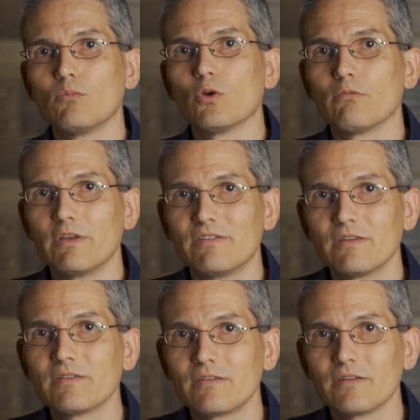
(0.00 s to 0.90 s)
more
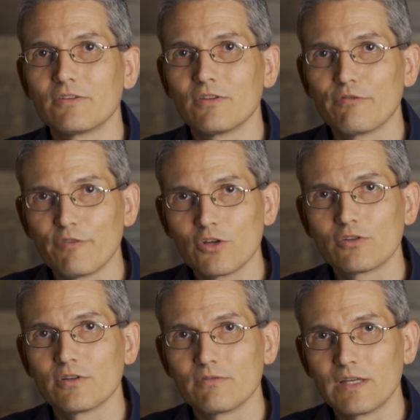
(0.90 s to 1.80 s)
resistant to the
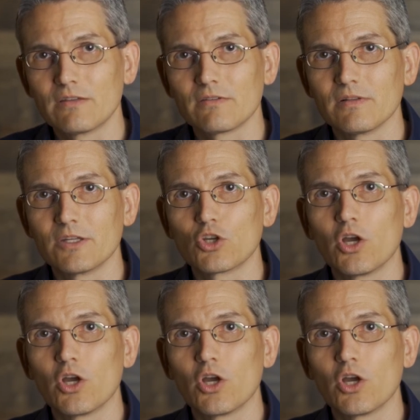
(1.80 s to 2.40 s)
function of insulin,